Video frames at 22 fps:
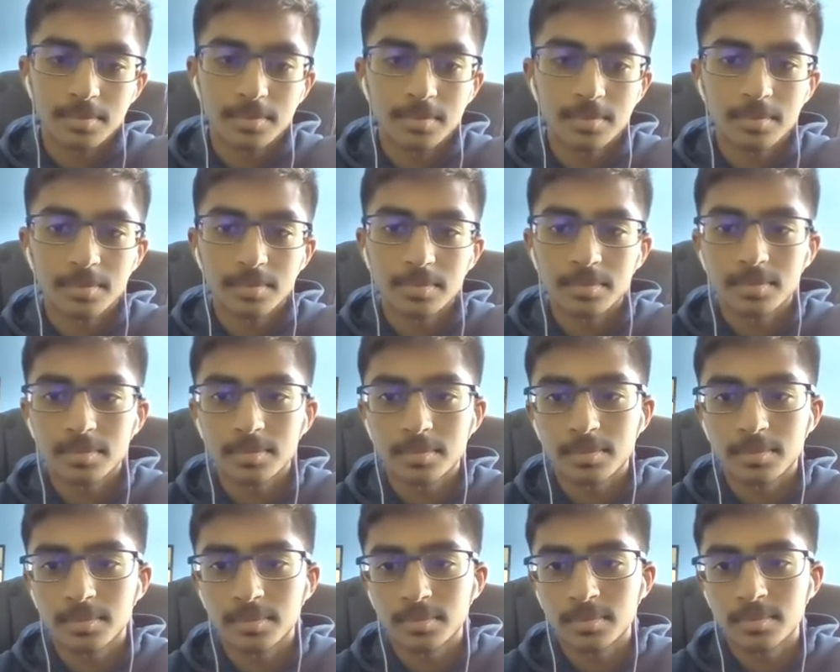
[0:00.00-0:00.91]

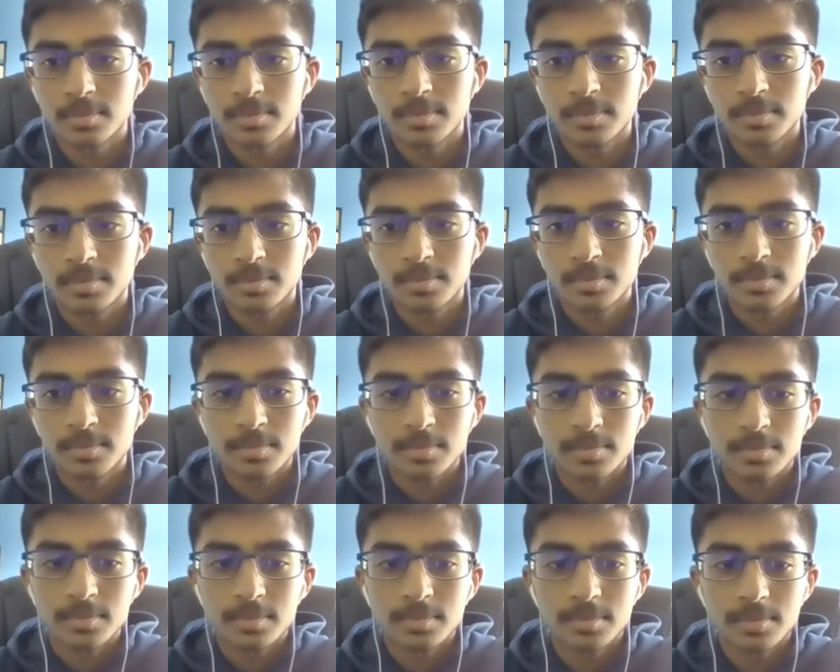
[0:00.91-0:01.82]

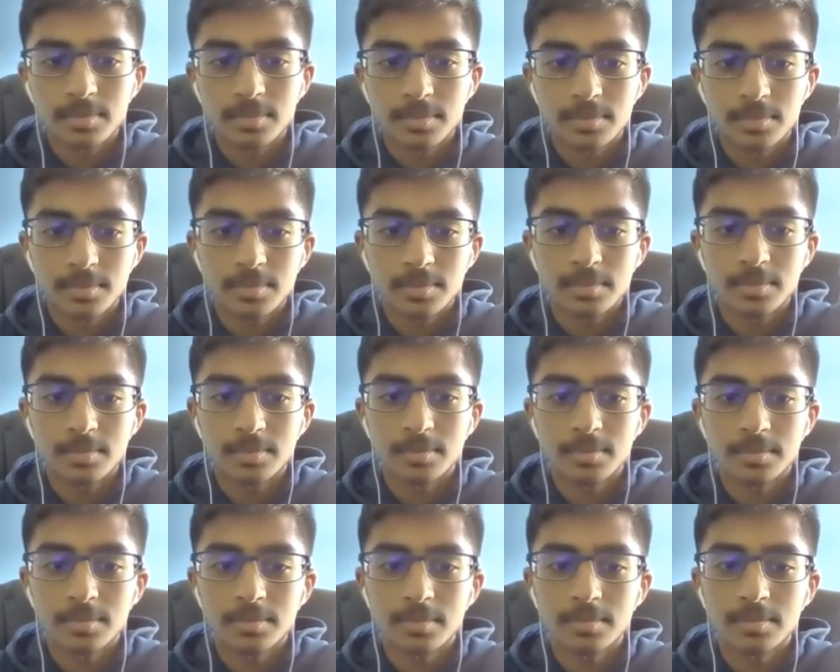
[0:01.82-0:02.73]

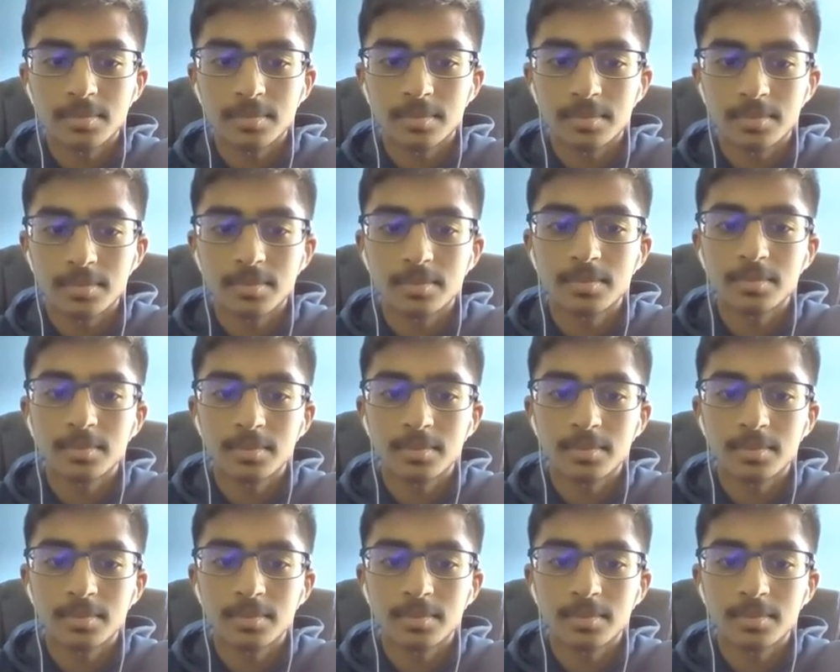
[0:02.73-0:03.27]
(not speaking)